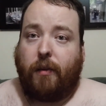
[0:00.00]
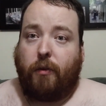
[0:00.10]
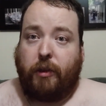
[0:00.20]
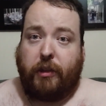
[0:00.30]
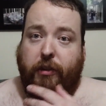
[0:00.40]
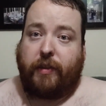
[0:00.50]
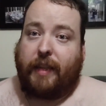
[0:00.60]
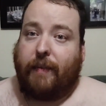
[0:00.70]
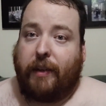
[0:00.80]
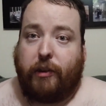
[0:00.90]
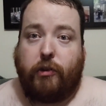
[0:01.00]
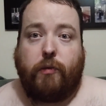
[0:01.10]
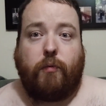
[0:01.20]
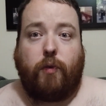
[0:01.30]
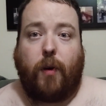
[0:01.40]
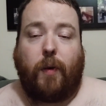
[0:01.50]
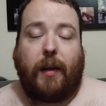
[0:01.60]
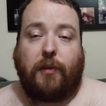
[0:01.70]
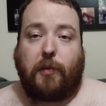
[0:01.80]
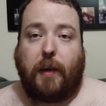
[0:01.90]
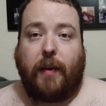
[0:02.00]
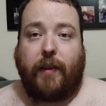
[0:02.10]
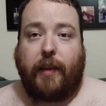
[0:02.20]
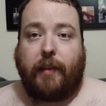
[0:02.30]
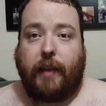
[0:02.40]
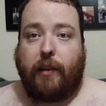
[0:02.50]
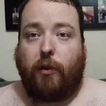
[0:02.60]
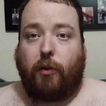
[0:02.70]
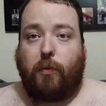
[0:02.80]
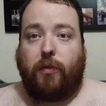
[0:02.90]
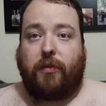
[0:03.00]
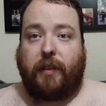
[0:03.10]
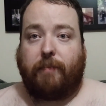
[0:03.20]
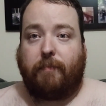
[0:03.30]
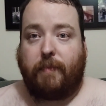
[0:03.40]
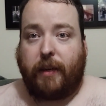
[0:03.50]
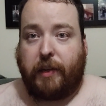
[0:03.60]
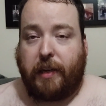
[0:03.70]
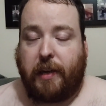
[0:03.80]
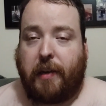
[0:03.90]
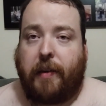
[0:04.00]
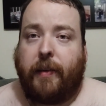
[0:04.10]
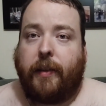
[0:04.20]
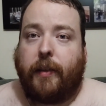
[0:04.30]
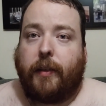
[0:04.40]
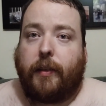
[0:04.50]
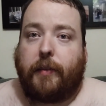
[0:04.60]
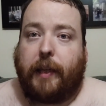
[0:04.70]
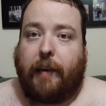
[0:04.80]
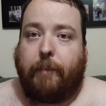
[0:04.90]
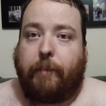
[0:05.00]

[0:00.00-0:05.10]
or they're just given a new role elsewhere in Hogwarts and yada yada yada. So yeah.